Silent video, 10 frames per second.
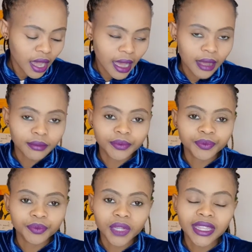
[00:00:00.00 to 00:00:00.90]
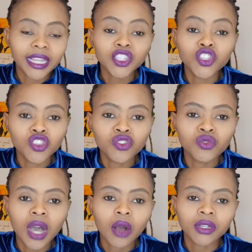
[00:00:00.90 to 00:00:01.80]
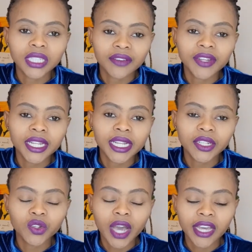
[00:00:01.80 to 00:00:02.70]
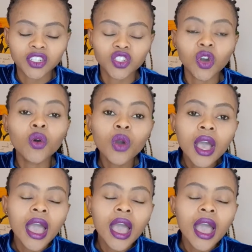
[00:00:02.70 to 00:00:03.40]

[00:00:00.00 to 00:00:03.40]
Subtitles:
that's new, I will definitely let you guys know.